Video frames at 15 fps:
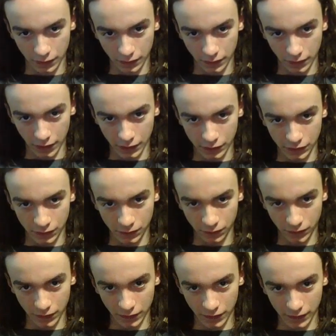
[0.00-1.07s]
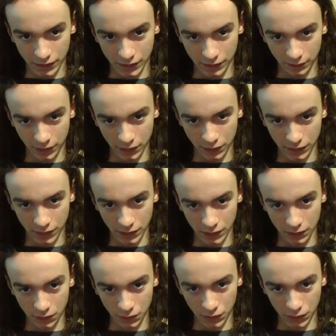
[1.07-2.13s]
I just realized that because I
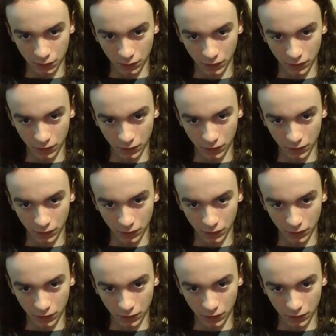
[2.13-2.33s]
used the word